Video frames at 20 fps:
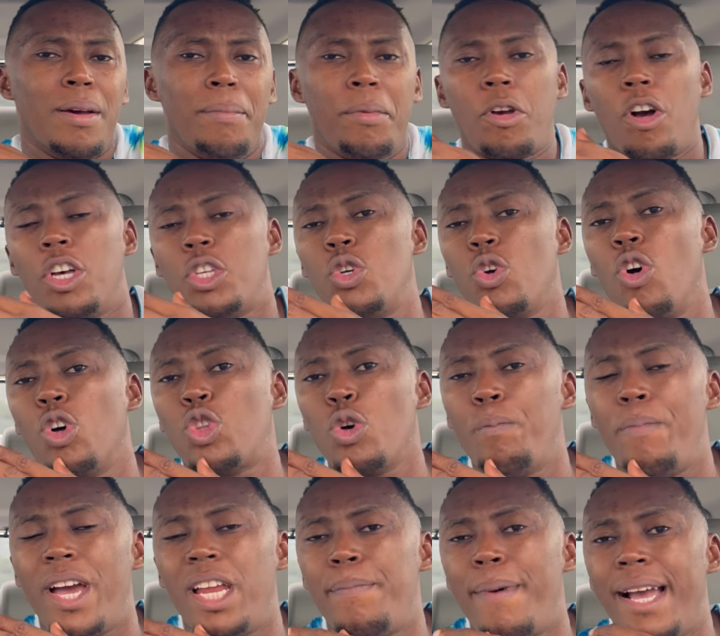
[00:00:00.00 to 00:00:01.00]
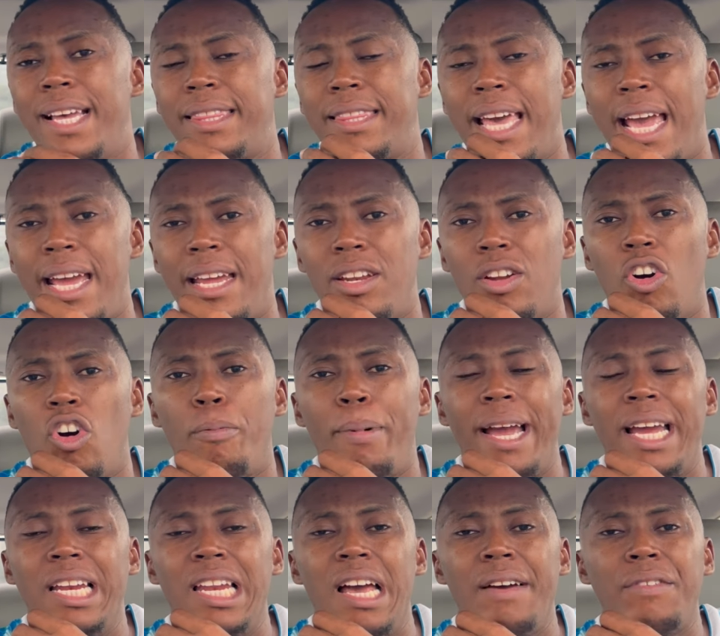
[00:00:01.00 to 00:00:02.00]
Because you go to bed by 10 or
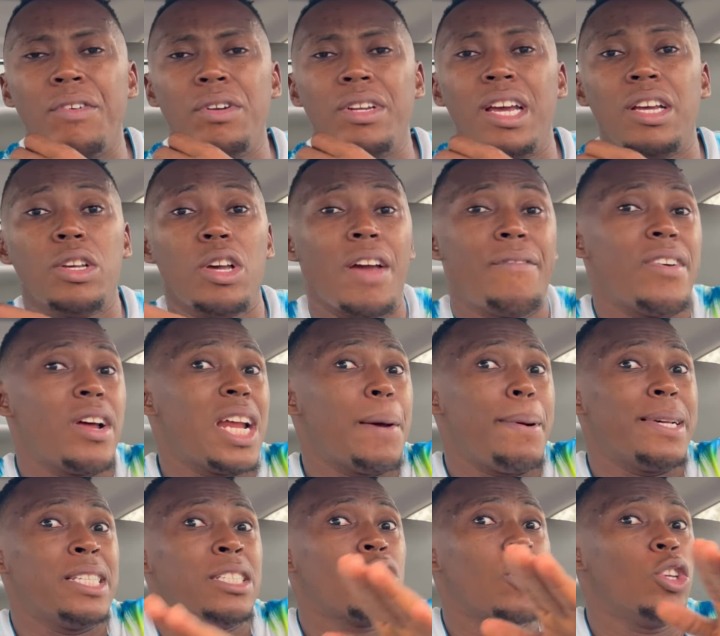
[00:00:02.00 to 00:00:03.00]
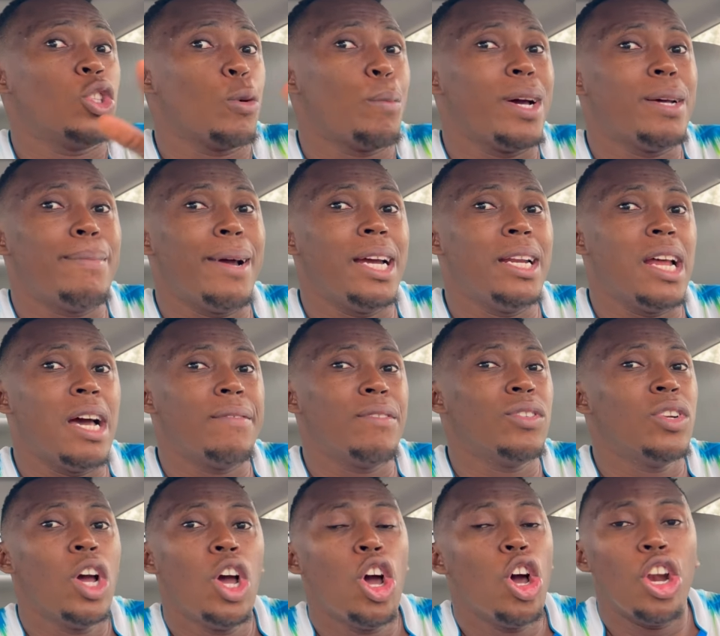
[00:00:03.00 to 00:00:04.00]
by 11, every other person is going to bed by
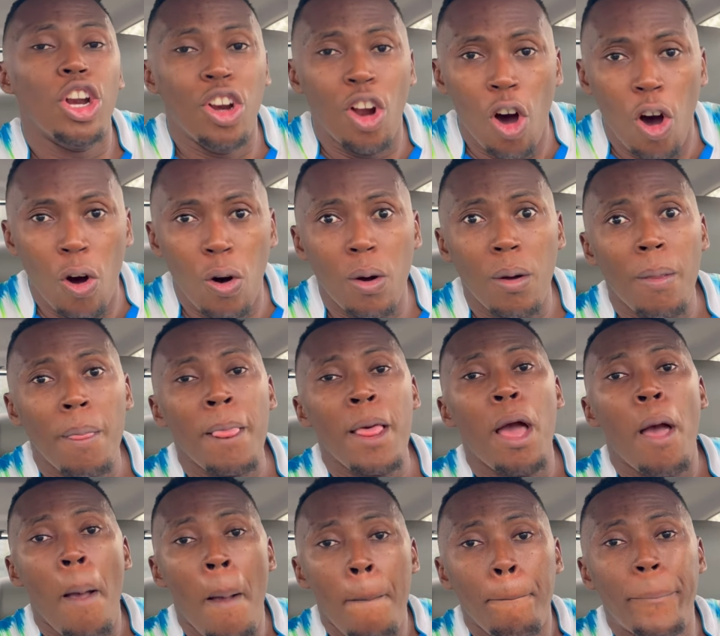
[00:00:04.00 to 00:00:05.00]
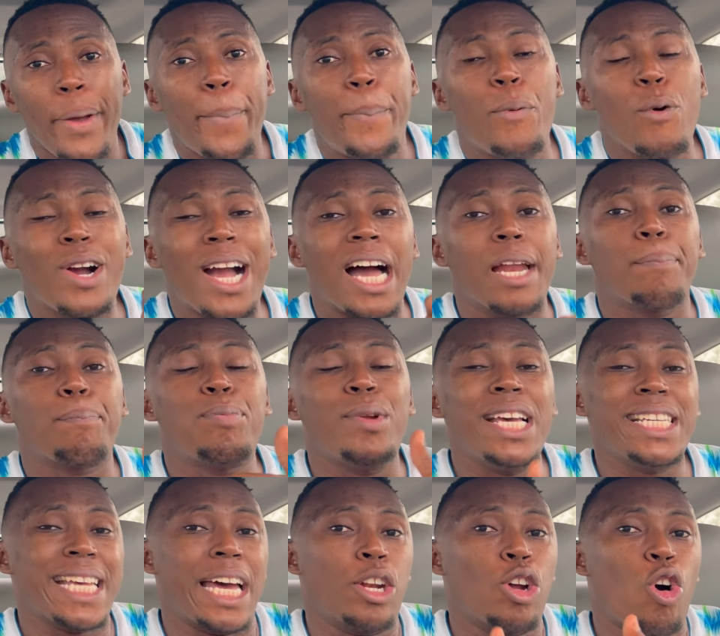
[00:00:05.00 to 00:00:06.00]
11. No! People can
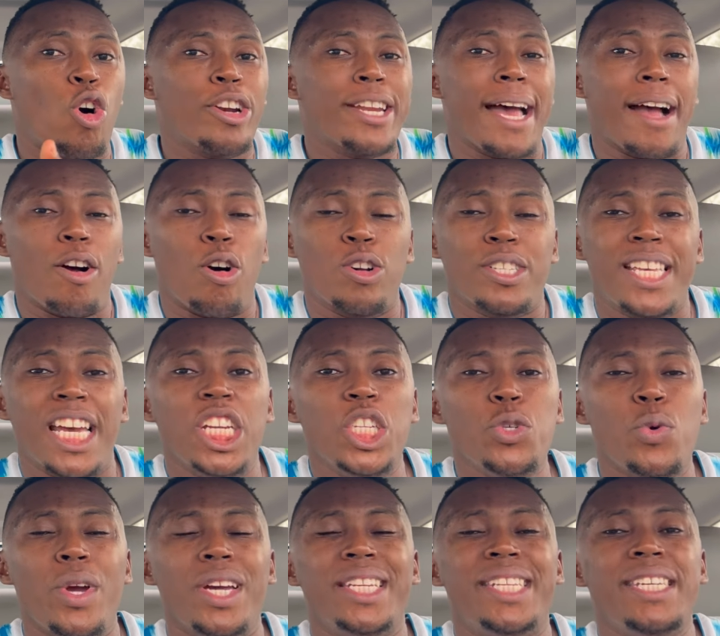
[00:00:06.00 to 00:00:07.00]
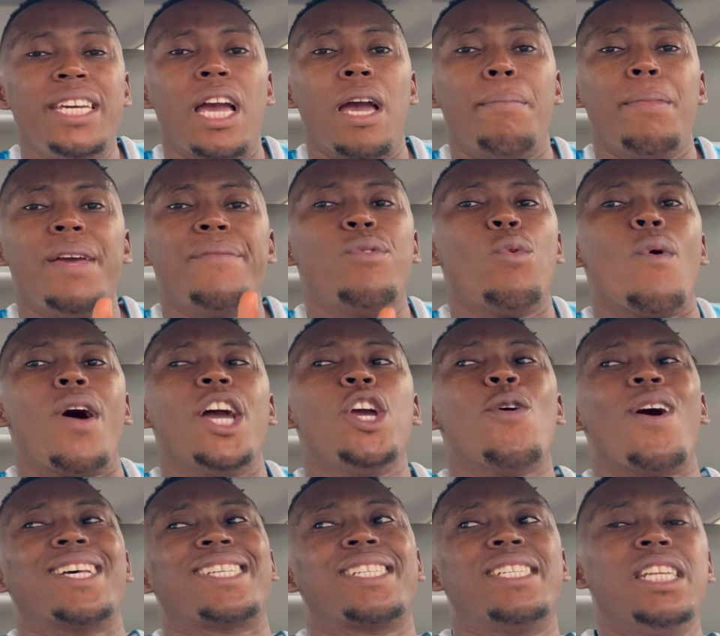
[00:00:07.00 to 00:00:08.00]
place an order or send you a DM even while
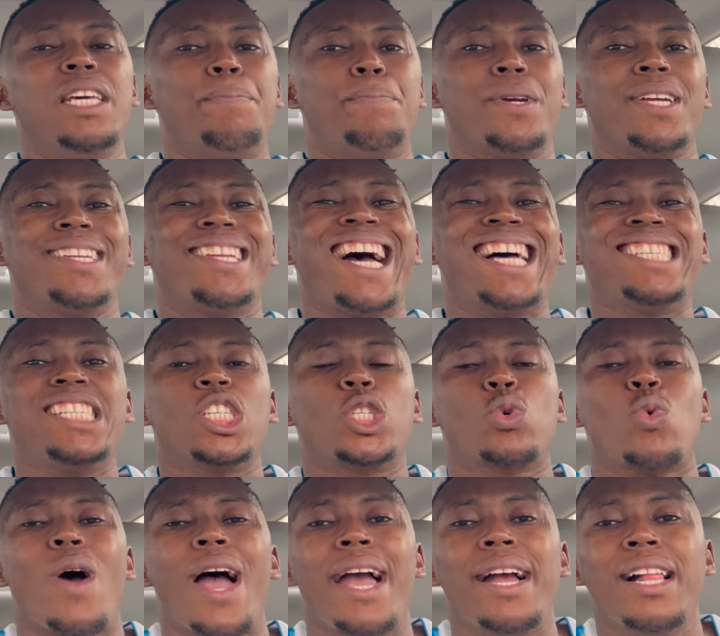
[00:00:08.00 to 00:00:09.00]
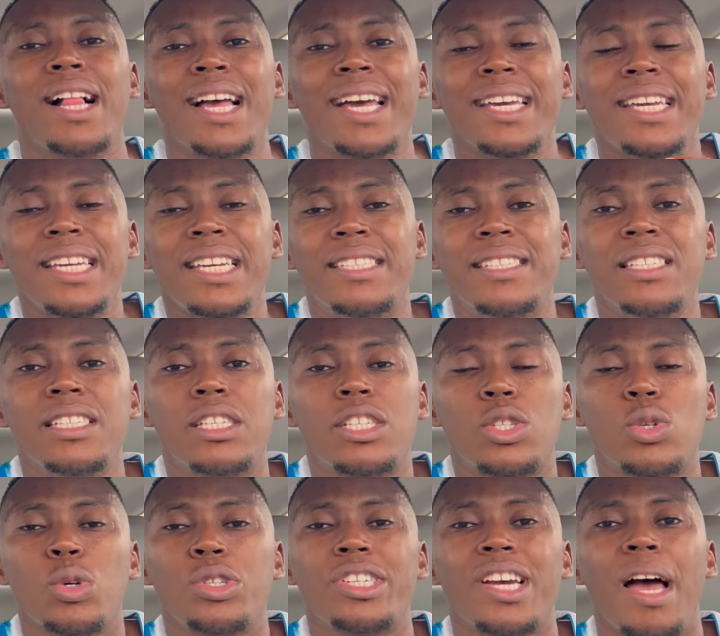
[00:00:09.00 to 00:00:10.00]
you are sleeping. That is why it is
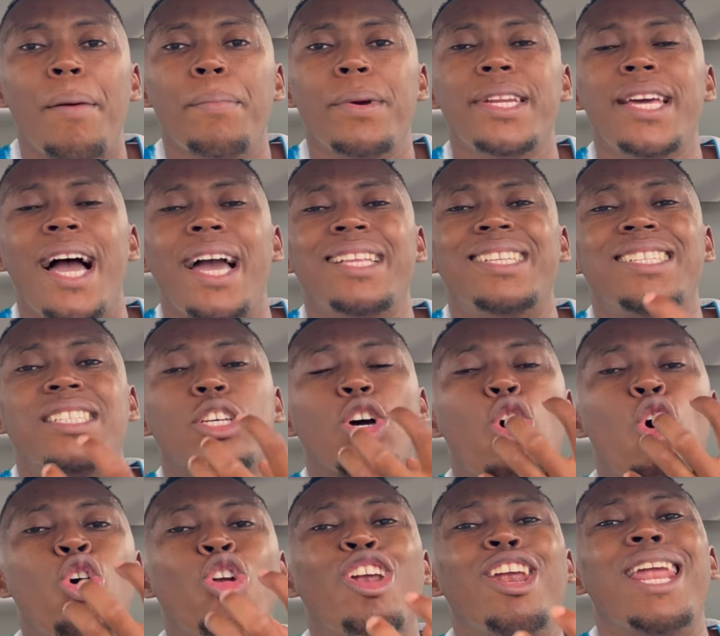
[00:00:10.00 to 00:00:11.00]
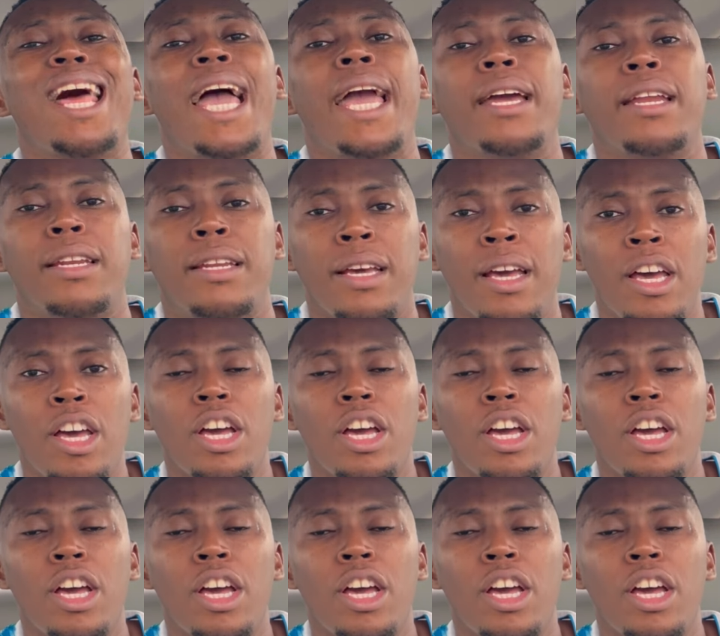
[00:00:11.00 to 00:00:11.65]
social media, it is online.